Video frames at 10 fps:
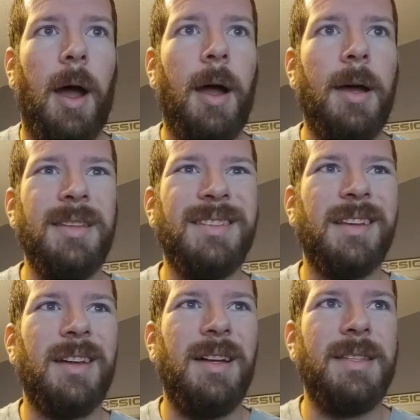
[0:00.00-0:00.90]
To
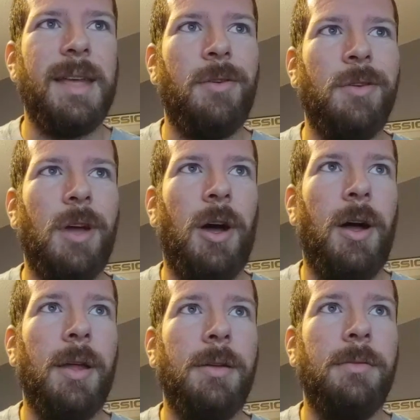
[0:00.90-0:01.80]
cut down
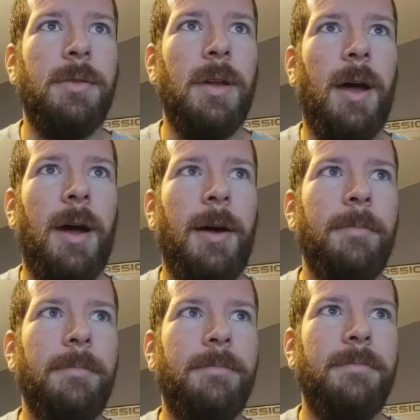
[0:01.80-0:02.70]
on
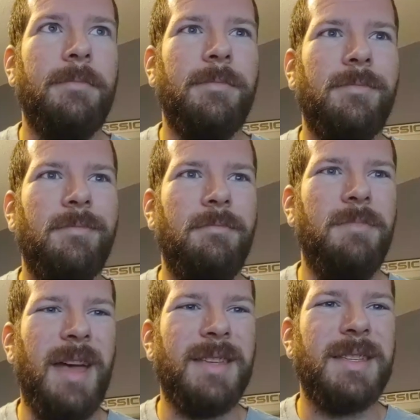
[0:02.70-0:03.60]

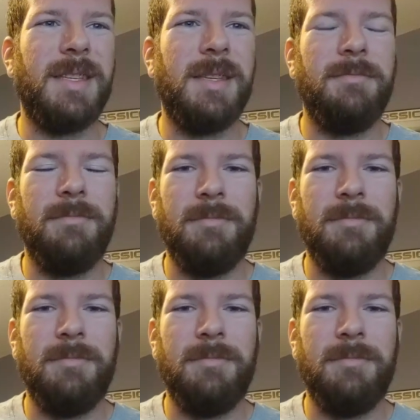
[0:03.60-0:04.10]
mess.